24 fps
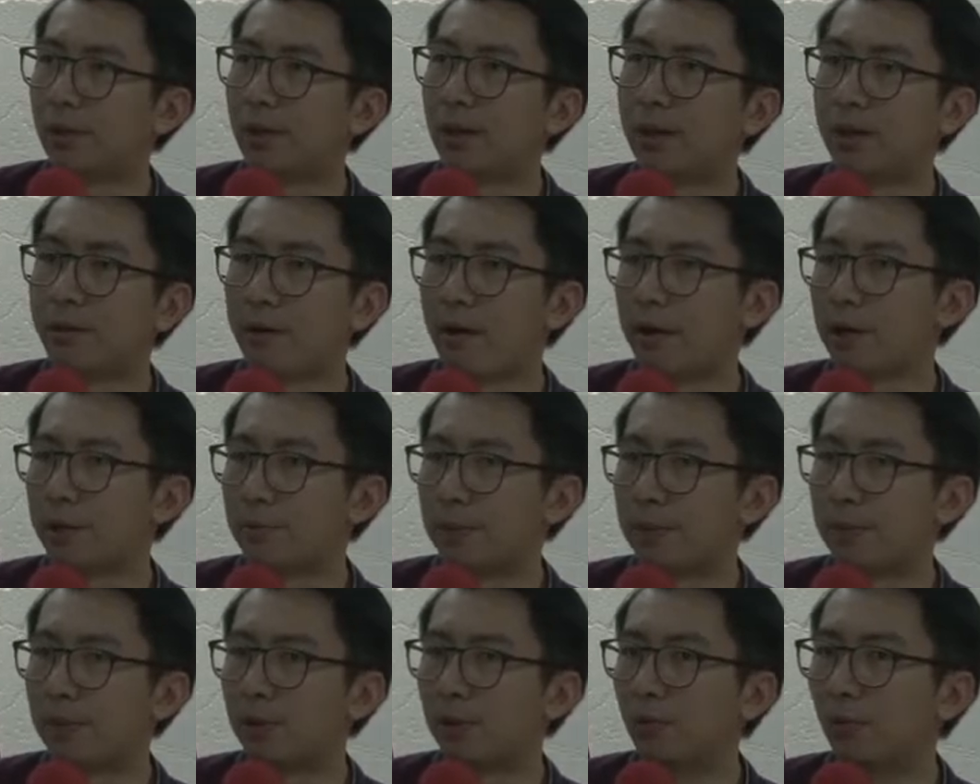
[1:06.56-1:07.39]
to encourage
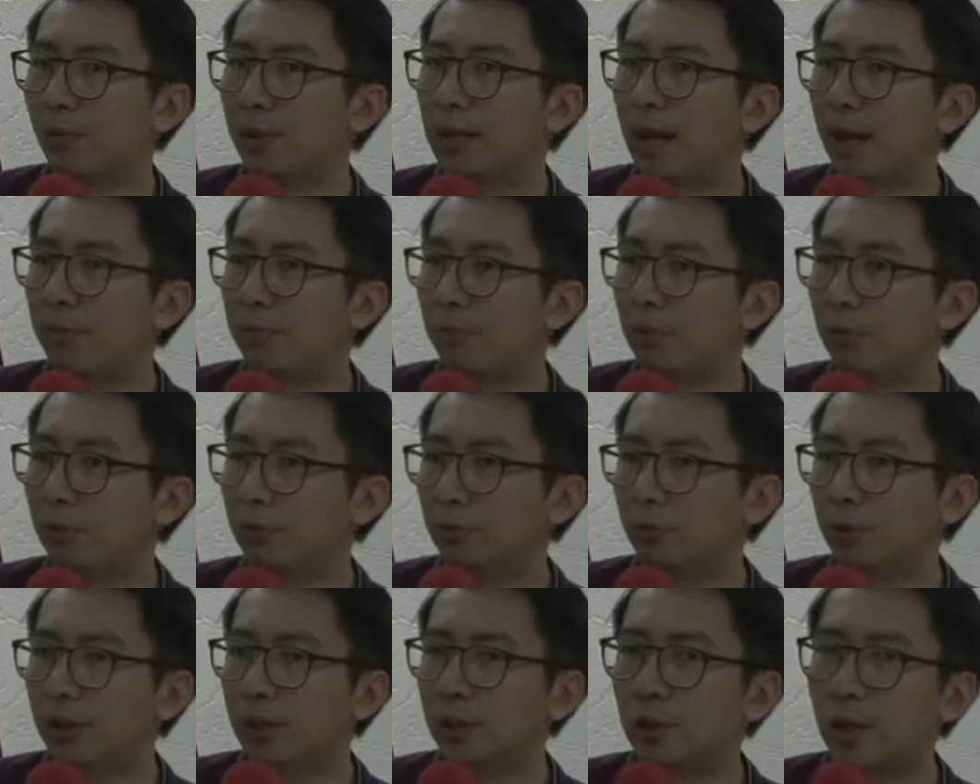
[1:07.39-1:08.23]
people to read up to
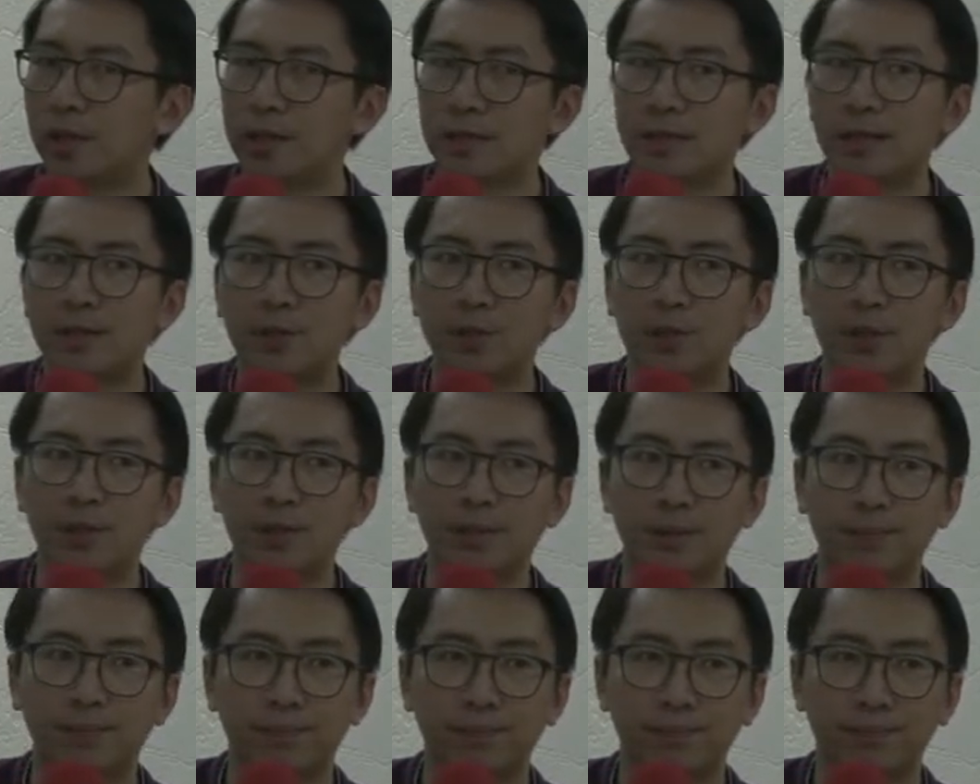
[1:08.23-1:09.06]
3 translations.
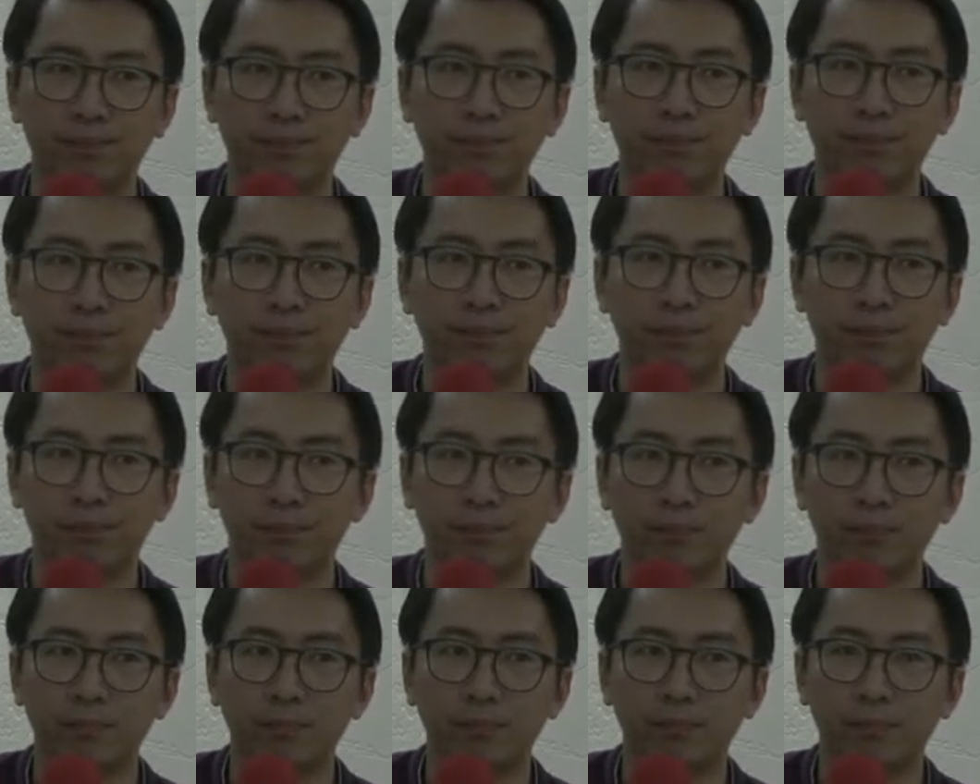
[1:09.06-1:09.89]

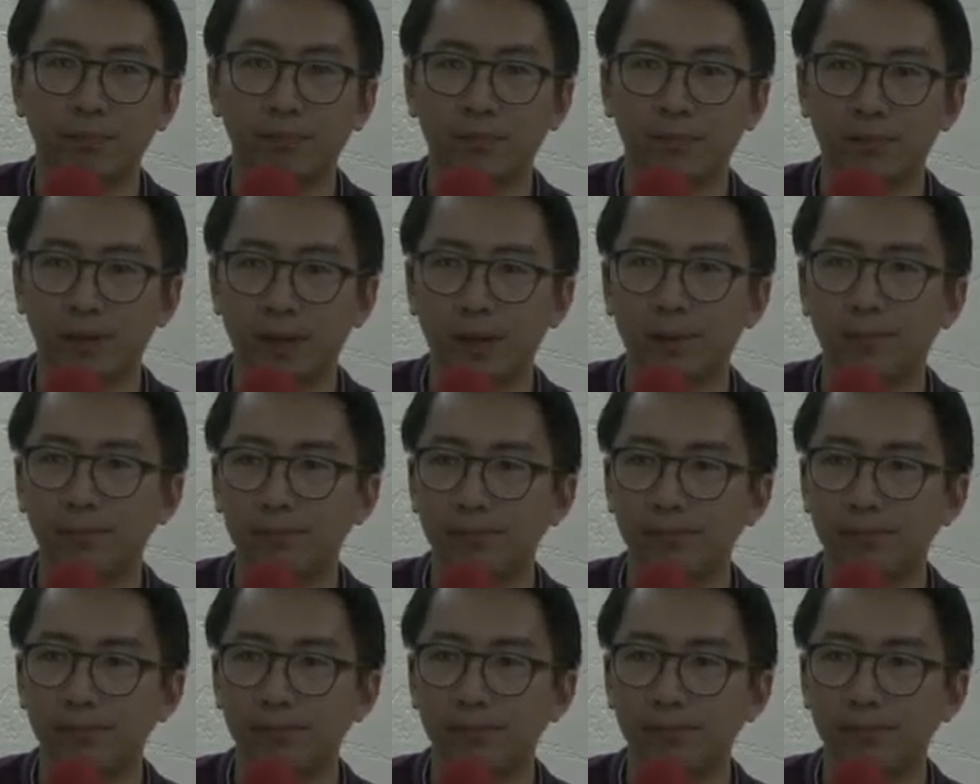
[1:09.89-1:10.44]
Yeah.